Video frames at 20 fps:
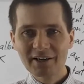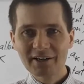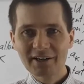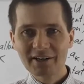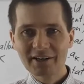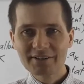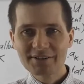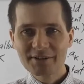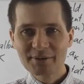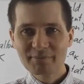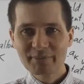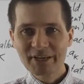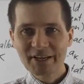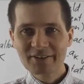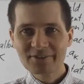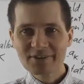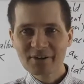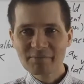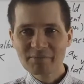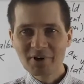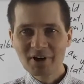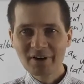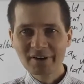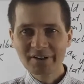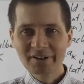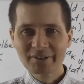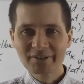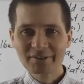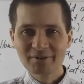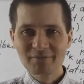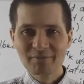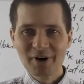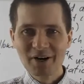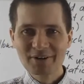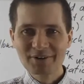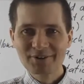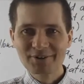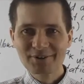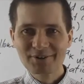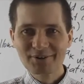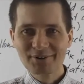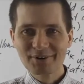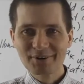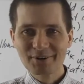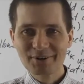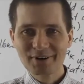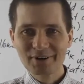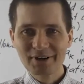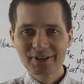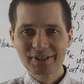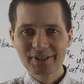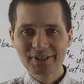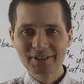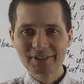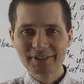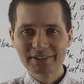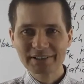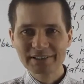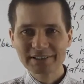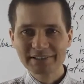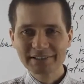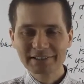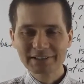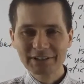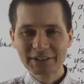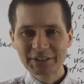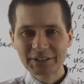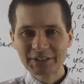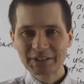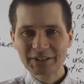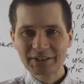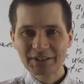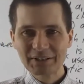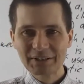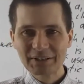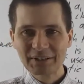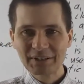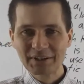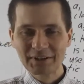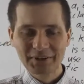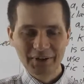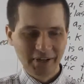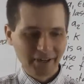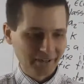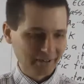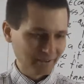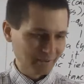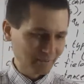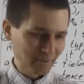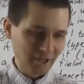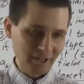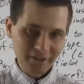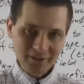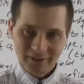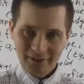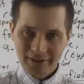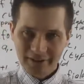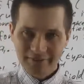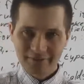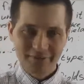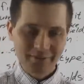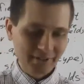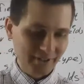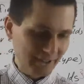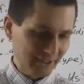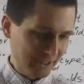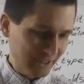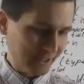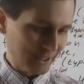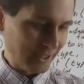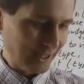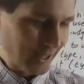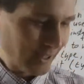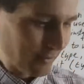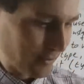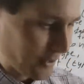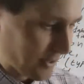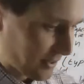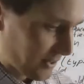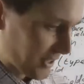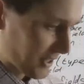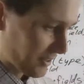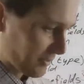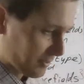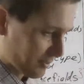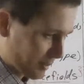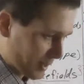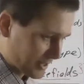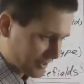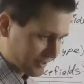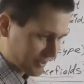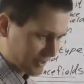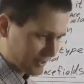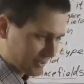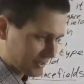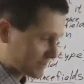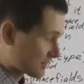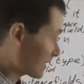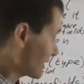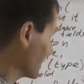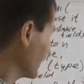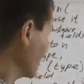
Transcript: Is it because I'm talking too much, or okay? Well, if you think of questions,